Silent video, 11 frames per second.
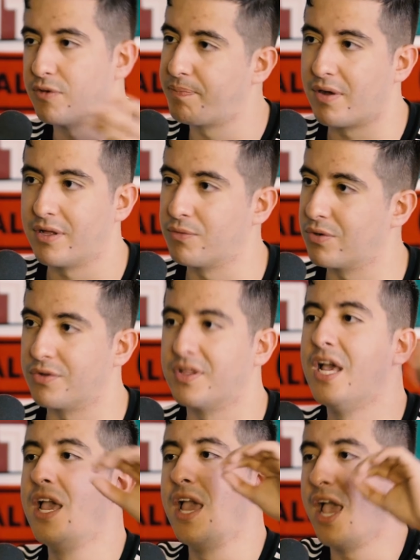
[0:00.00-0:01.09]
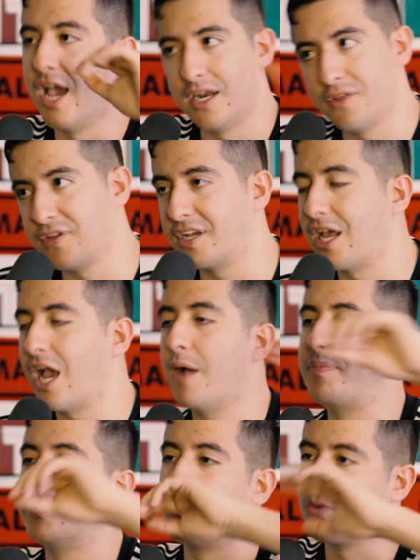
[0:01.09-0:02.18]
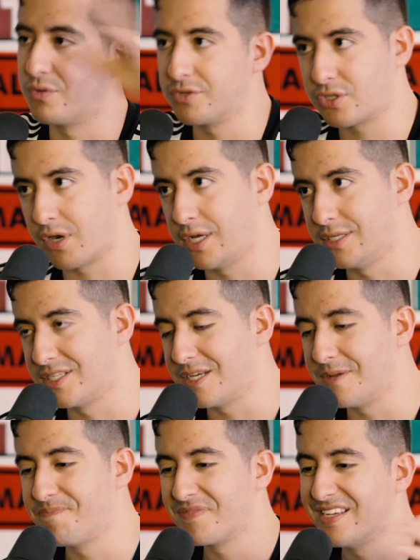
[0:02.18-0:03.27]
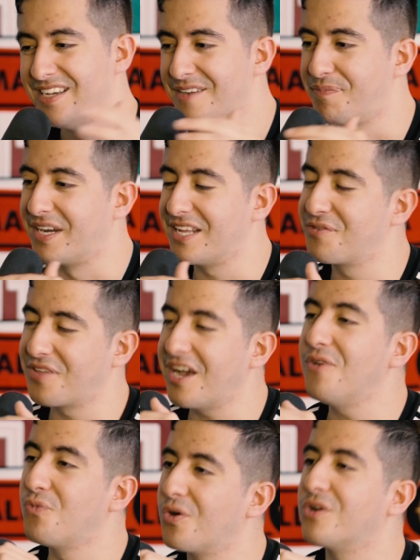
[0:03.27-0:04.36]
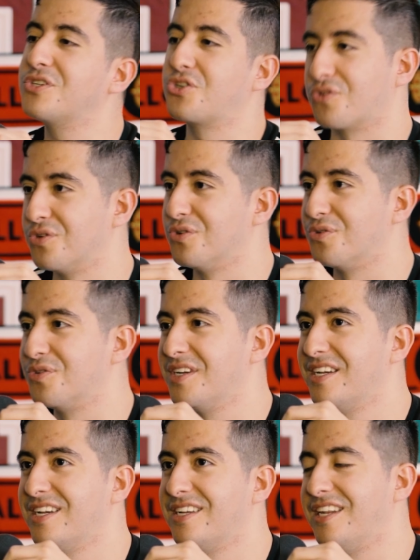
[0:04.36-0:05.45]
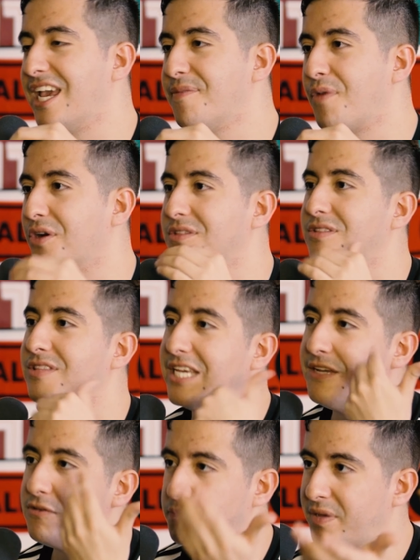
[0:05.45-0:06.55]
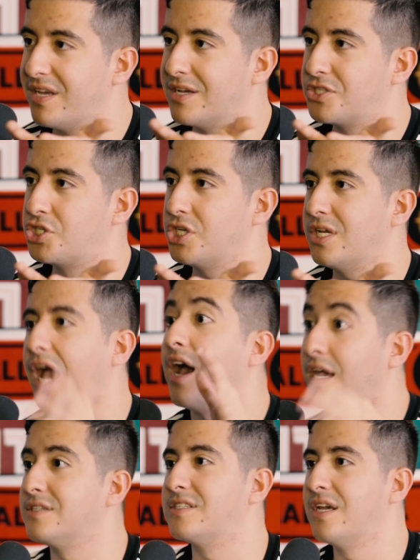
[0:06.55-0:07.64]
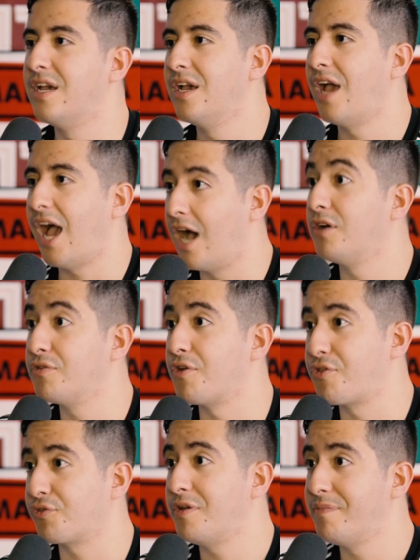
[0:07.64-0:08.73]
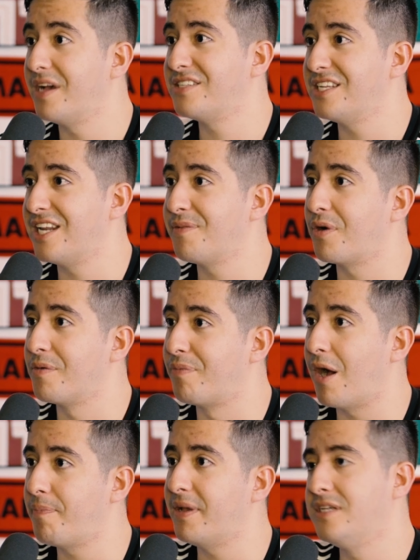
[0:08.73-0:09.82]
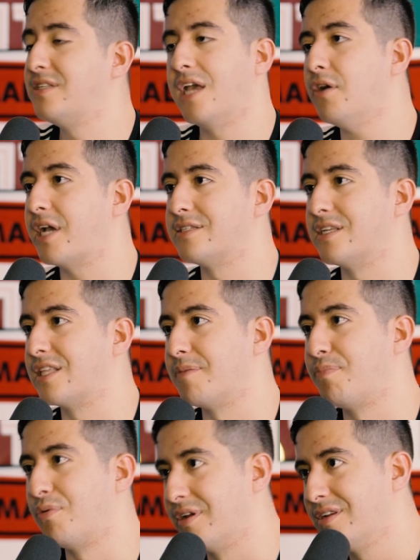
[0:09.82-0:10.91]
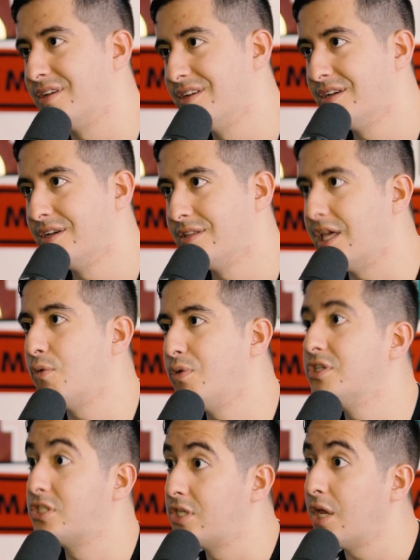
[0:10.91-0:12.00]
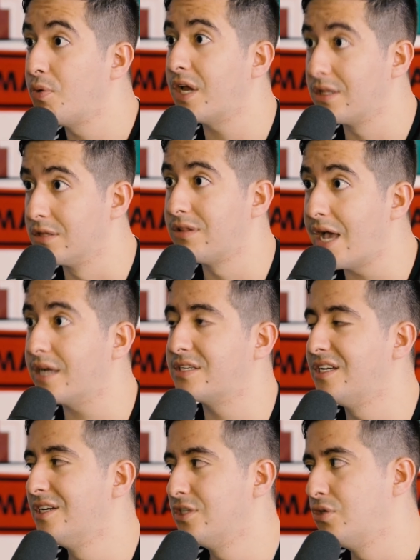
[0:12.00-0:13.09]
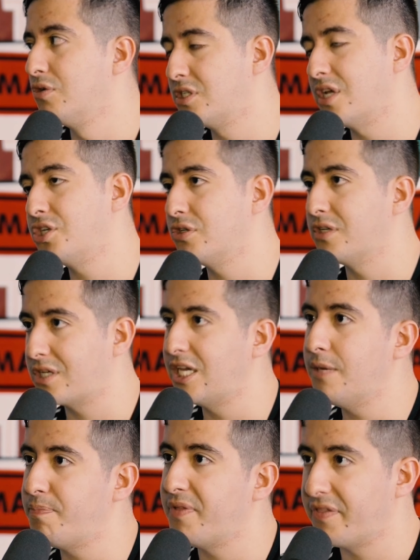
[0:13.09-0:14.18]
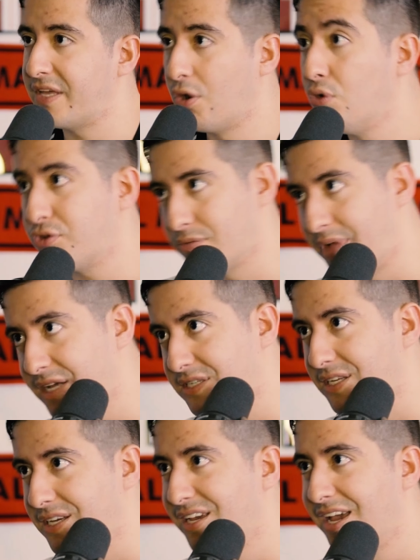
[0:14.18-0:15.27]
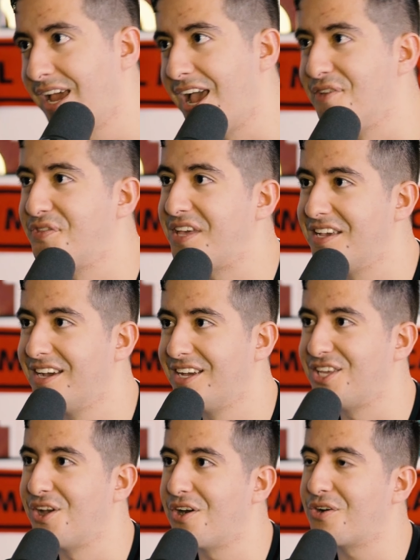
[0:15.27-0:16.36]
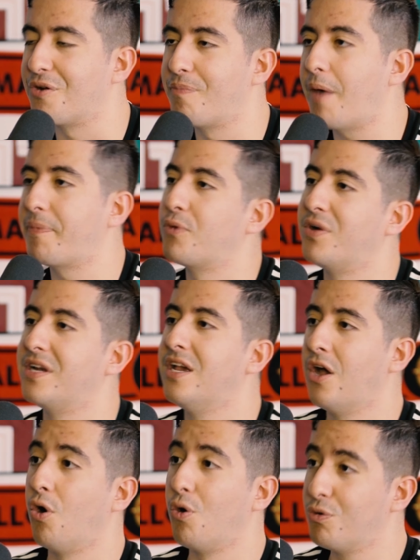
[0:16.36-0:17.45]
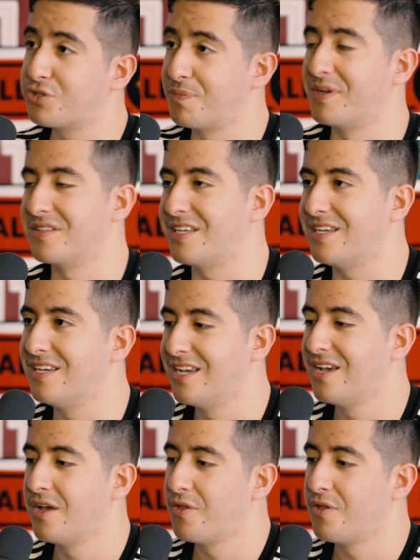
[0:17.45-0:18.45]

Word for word: footballing world. Anything can happen. The world is crazy. But if that were true, Neymar leaves PSG as out of the three, Messi, Neymar, and Mbappe, he's the outcast at that point. Yeah, they would elect to essentially keep the older Messi and the younger Mbappe when ultimately